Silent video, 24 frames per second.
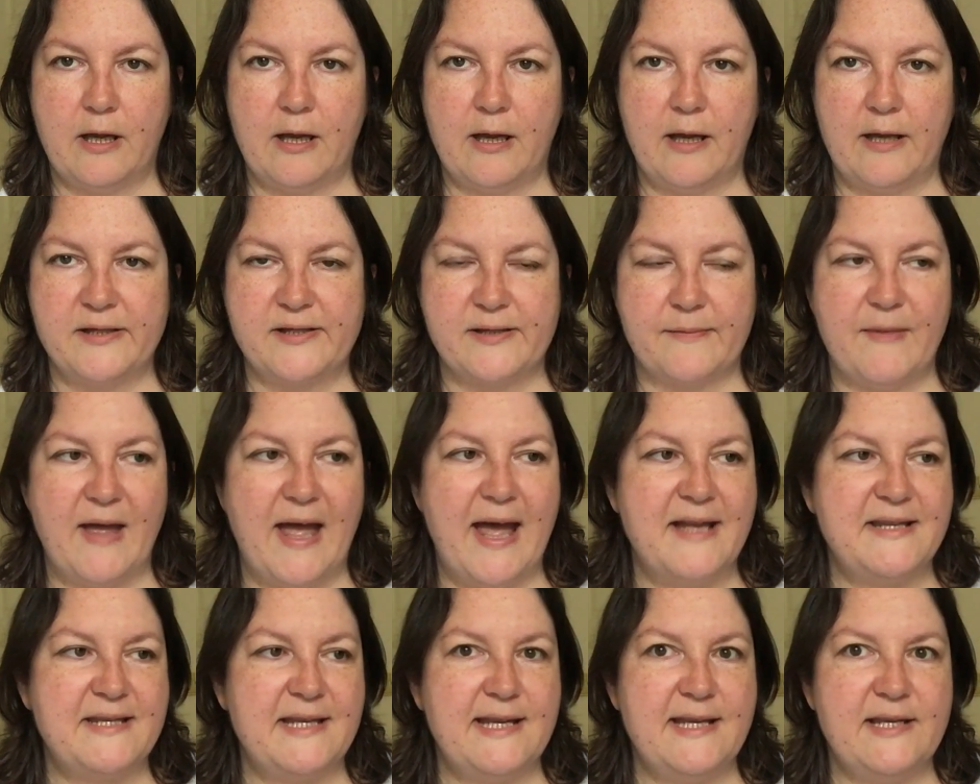some
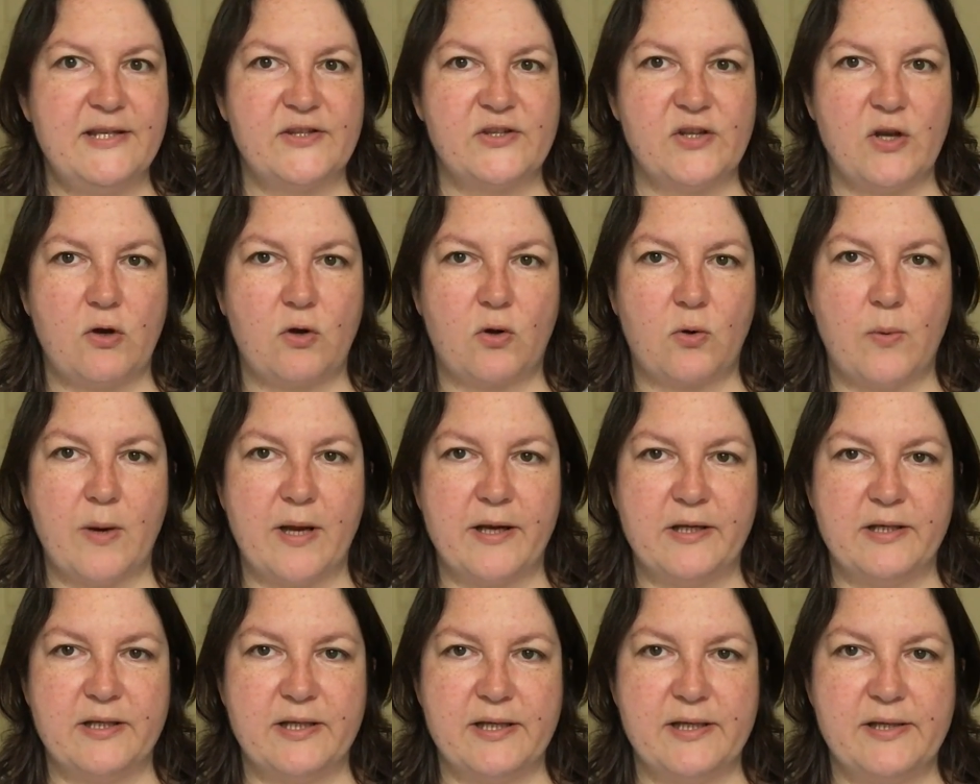Addy Sock
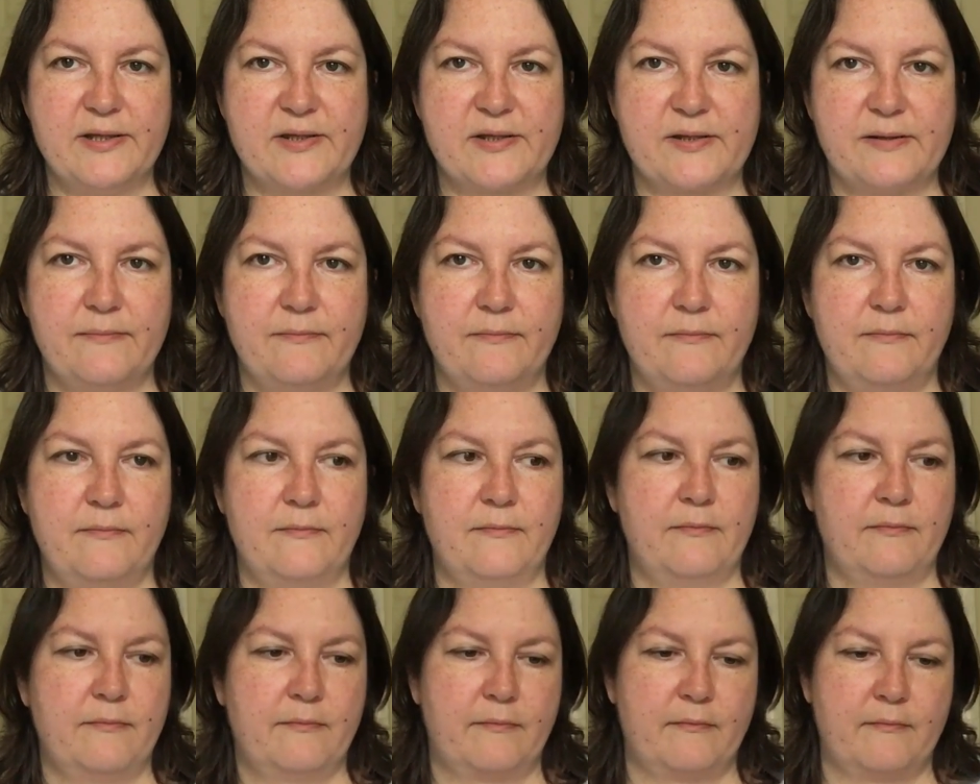Wonders.
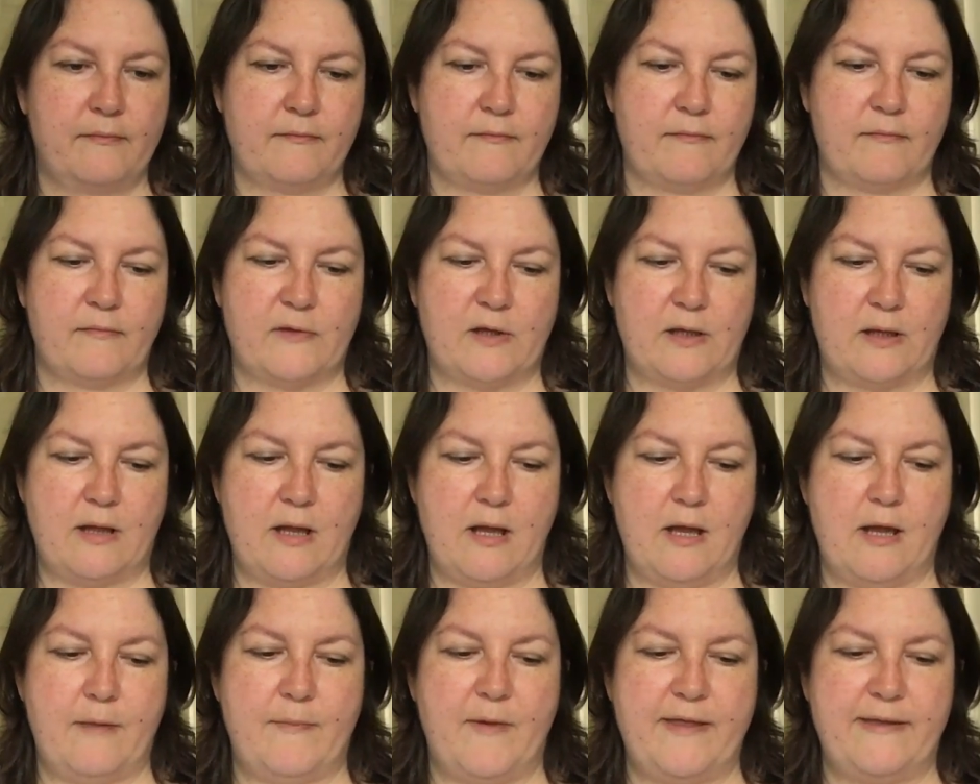
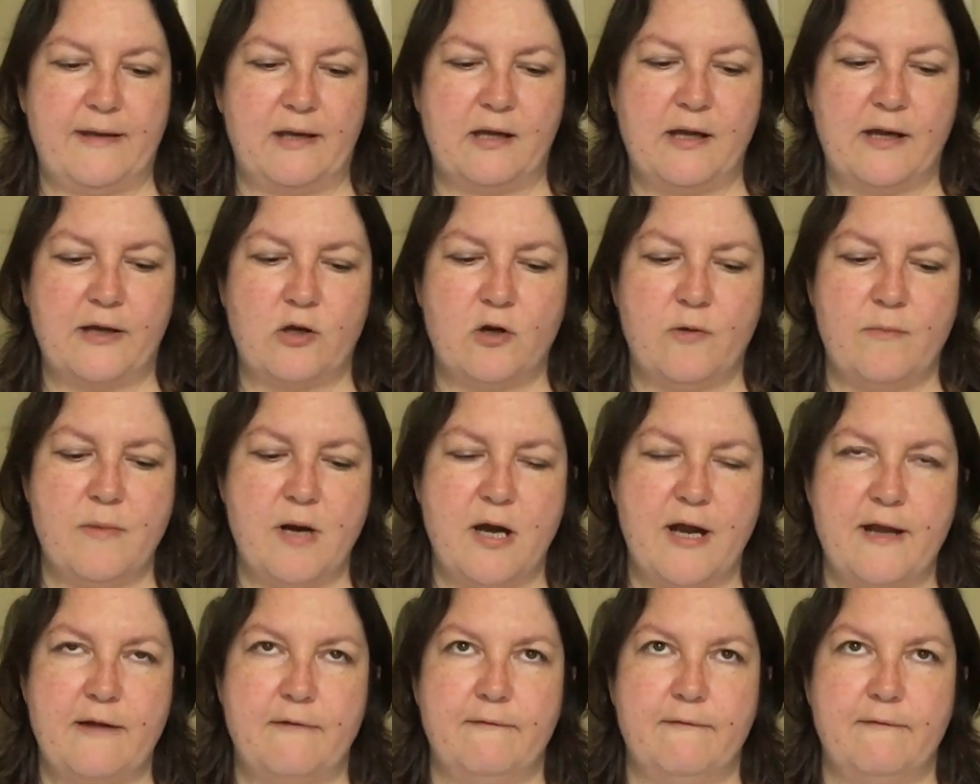I think I got mine